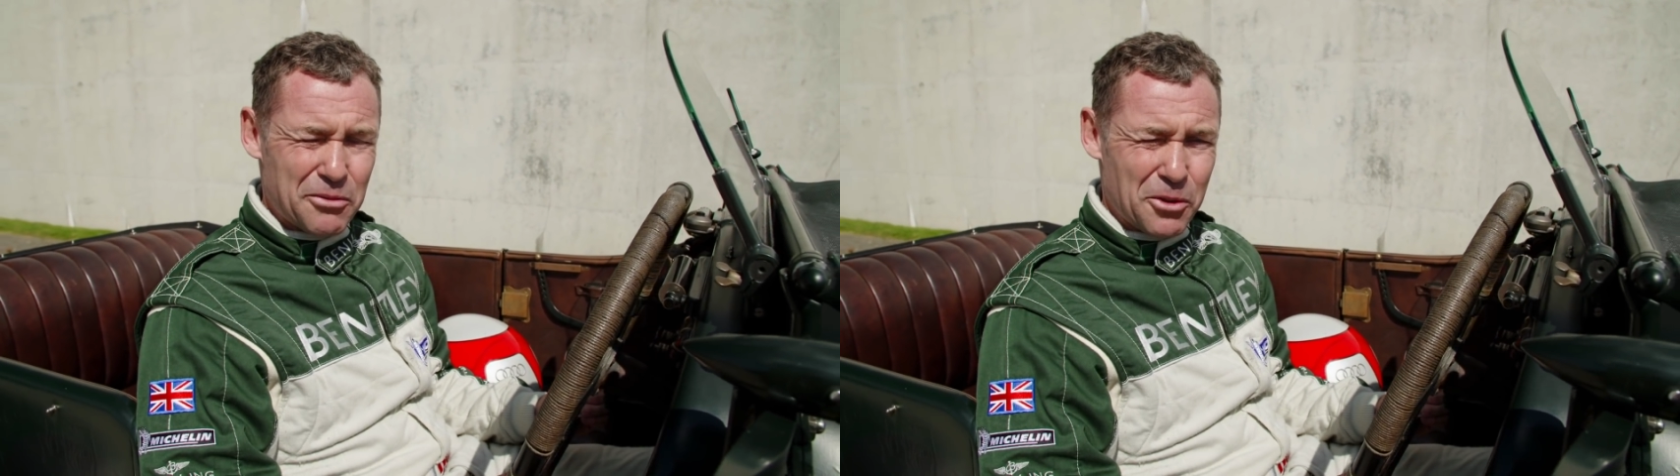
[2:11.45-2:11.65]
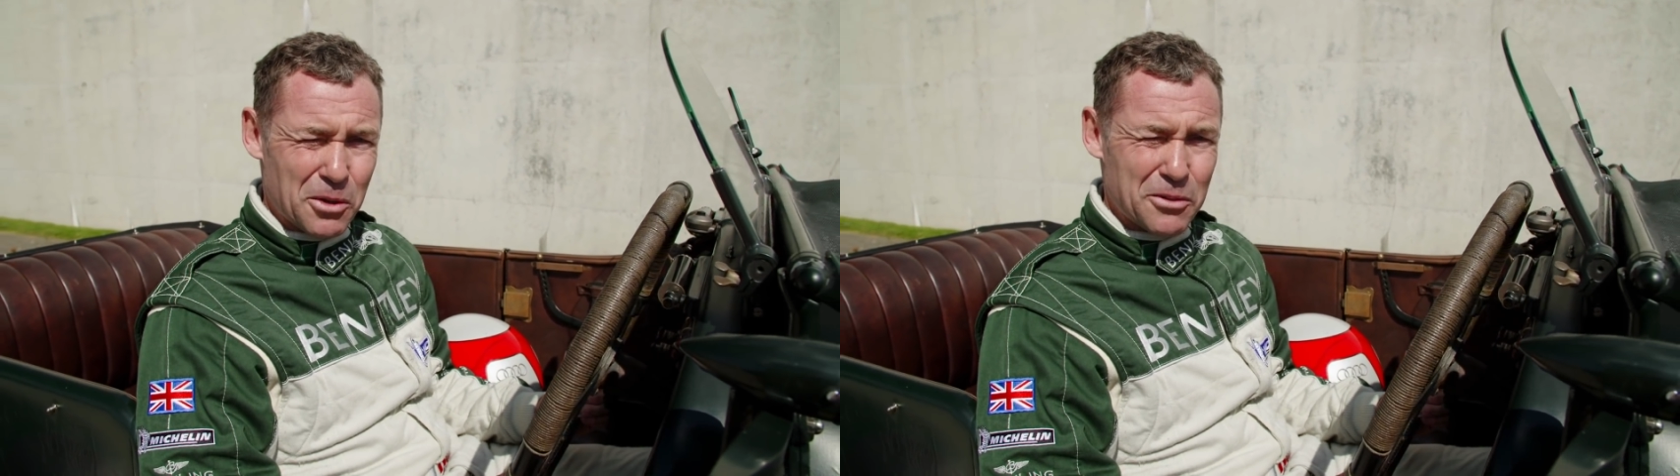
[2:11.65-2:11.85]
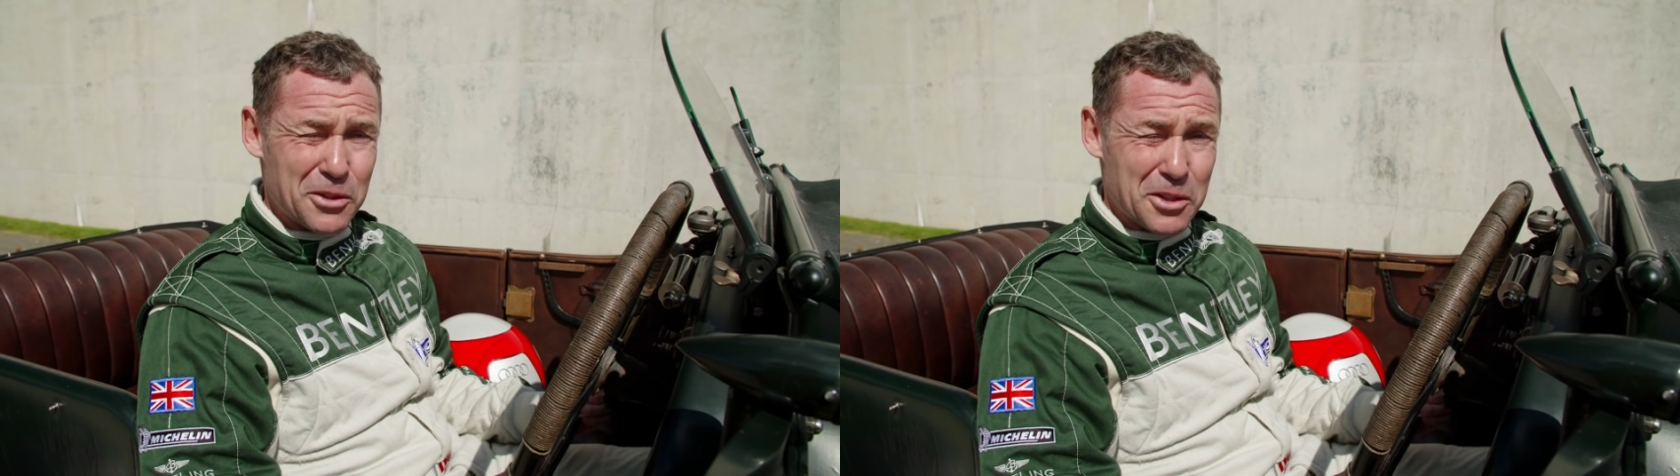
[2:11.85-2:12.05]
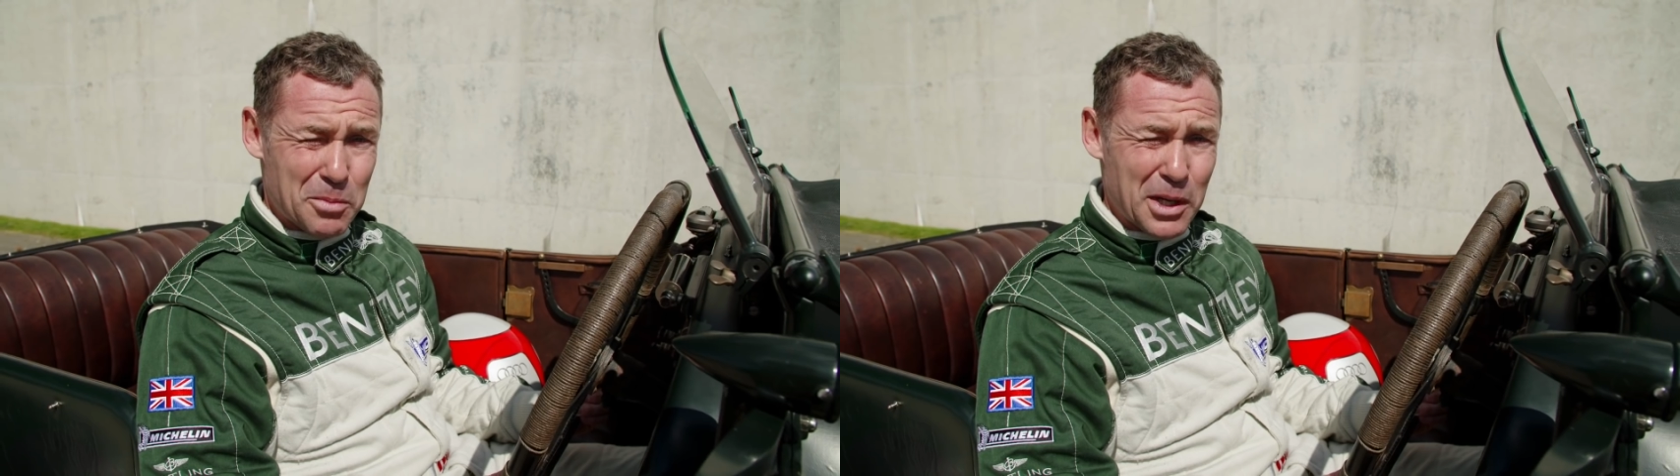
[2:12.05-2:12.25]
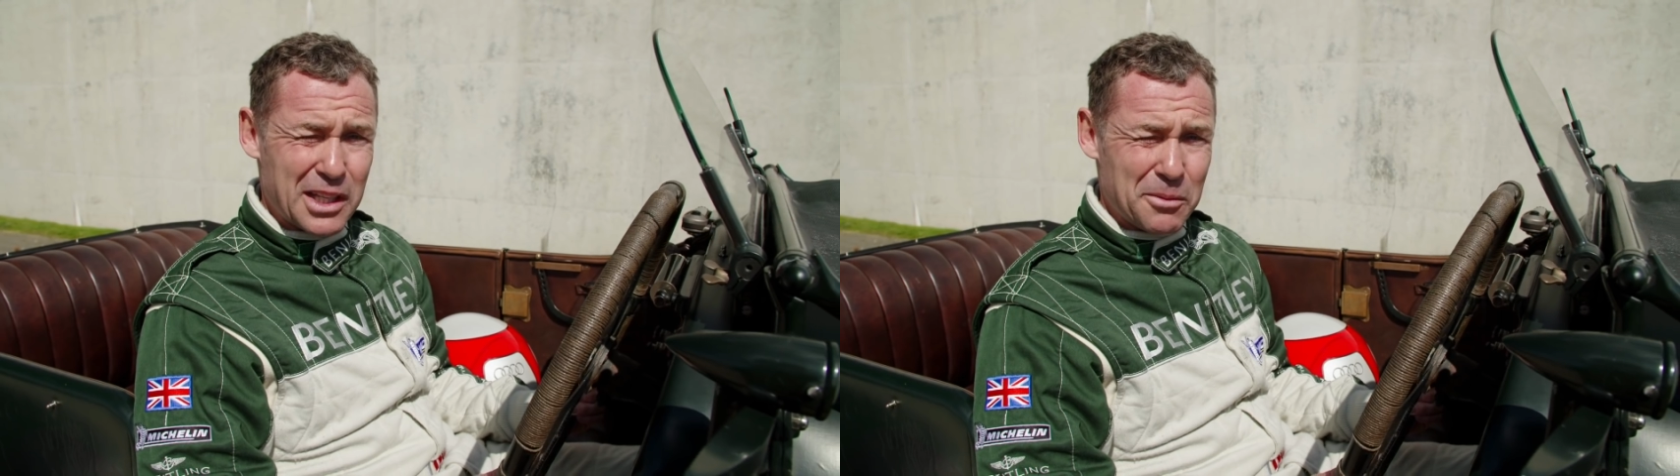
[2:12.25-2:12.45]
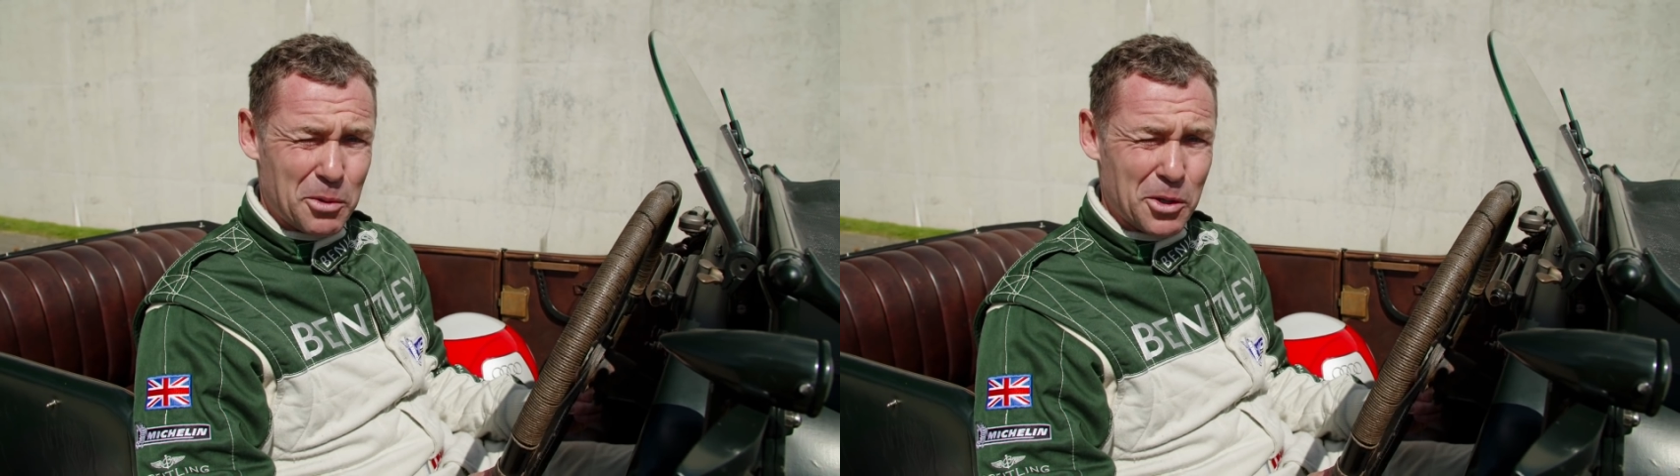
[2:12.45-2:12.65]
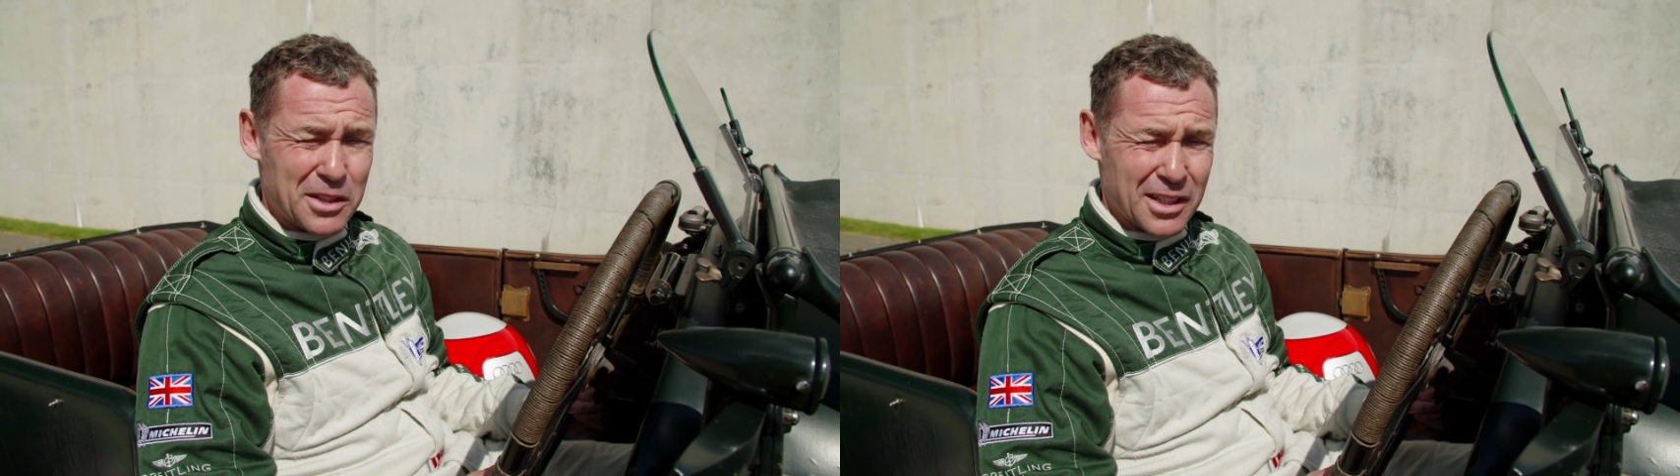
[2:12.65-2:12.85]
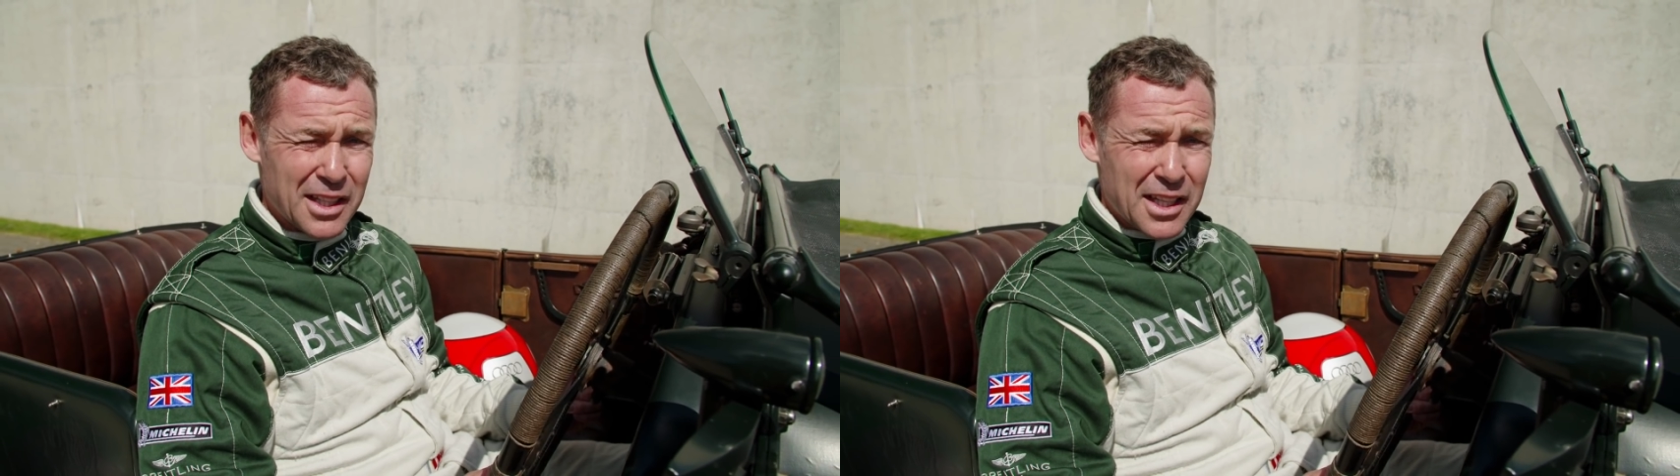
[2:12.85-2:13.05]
forward for the braking point